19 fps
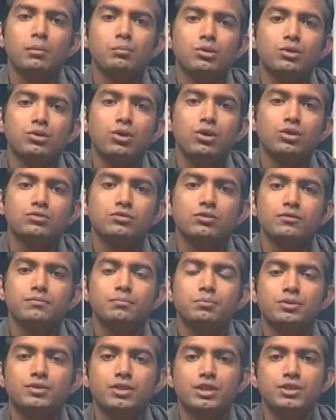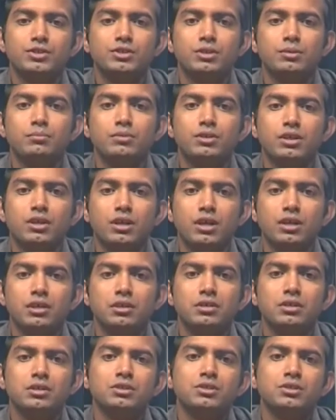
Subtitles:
because of potassium decay,